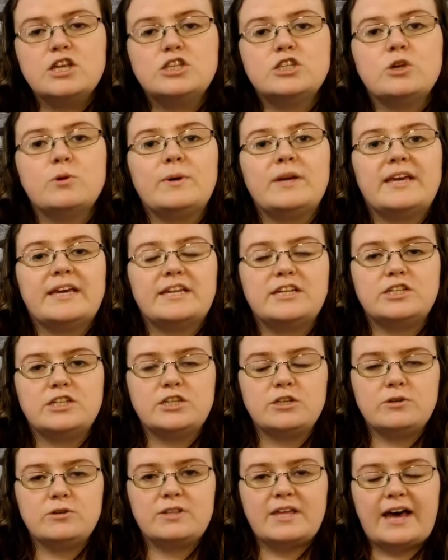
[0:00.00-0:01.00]
So we can
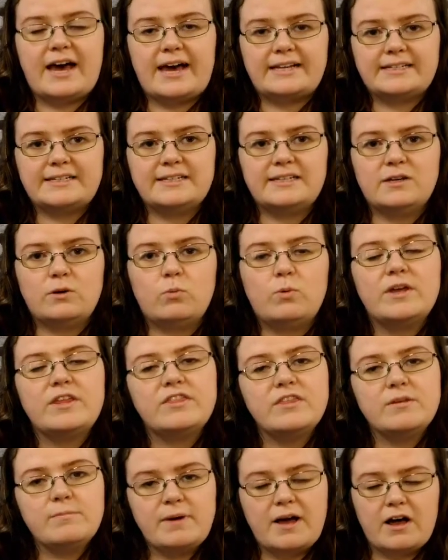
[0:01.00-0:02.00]
do that
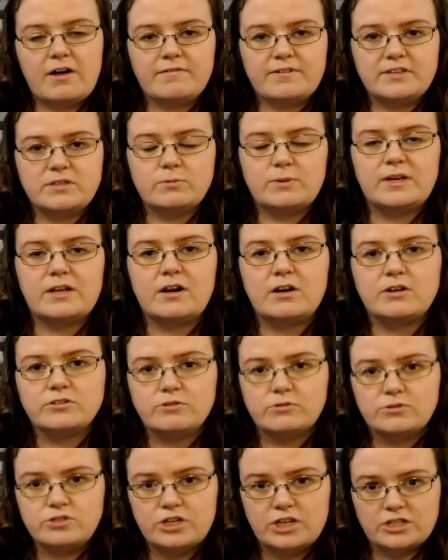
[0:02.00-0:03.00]
with the pelvis, we can
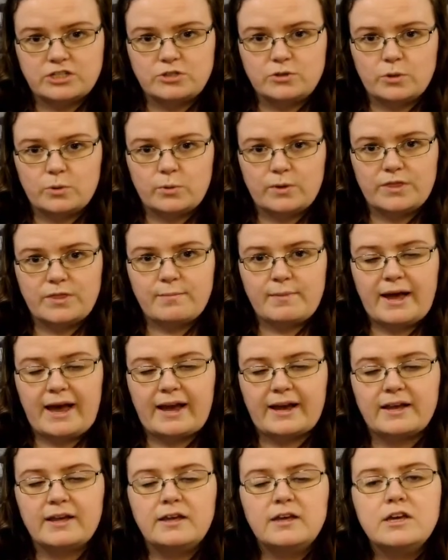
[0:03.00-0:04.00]
also just do it with the
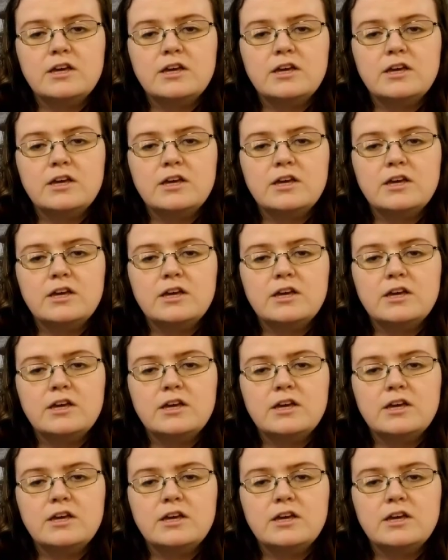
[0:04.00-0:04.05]
back.